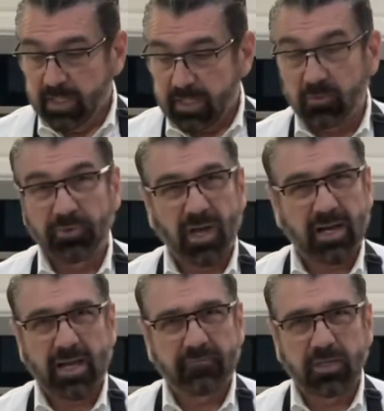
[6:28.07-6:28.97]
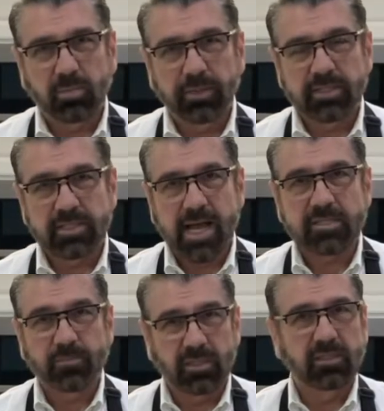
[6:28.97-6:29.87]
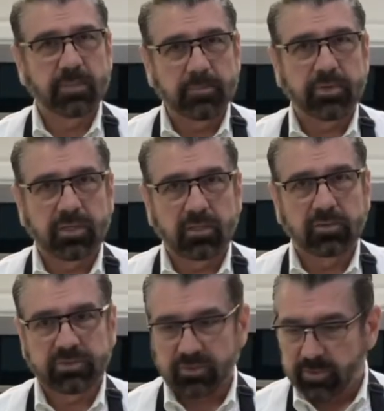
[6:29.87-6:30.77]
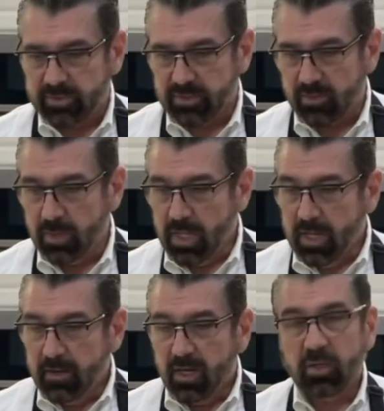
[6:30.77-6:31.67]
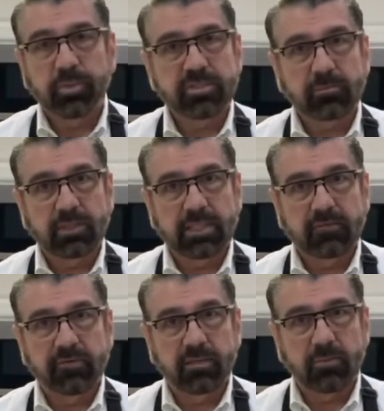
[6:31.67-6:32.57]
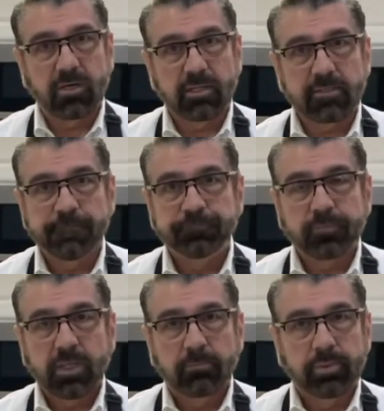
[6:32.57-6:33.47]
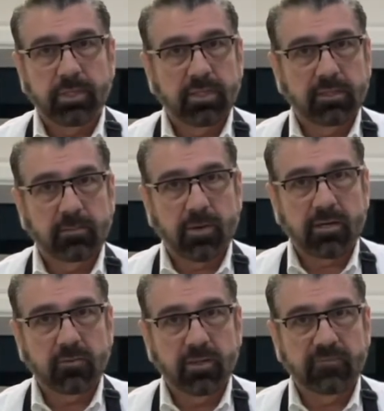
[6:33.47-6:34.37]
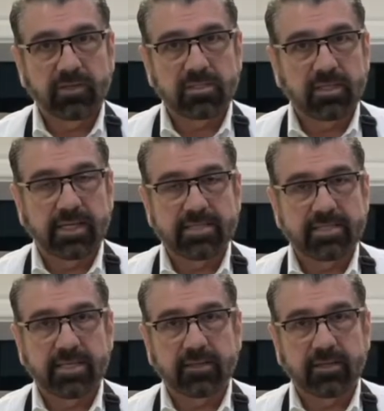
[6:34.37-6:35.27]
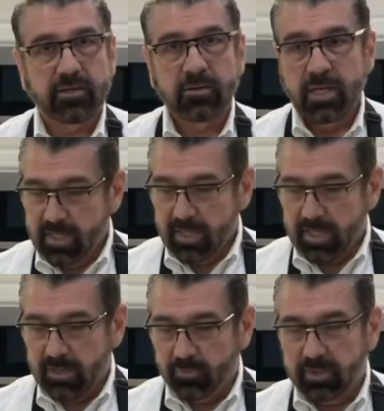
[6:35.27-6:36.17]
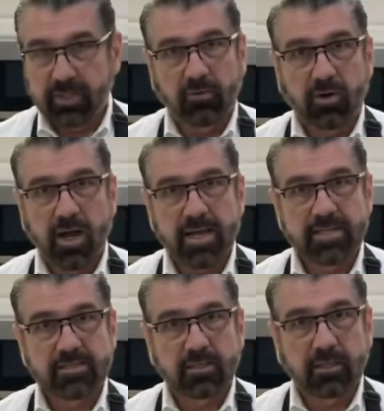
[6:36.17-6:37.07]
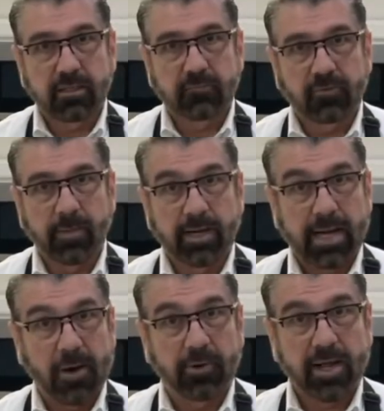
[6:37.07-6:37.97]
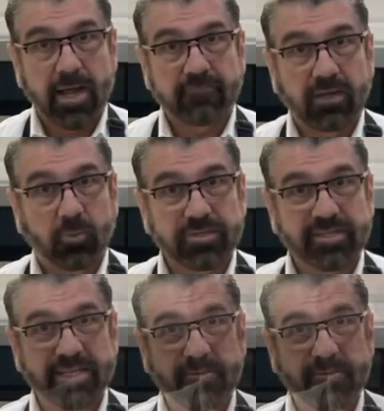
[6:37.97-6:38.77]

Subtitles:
It will not have doubled in size, but it'll be pretty close to it. So I'm going to put some cling film on it, put it in the microwave, and just let it sit in there. And we'll let it rise for about an hour and a half, and we'll see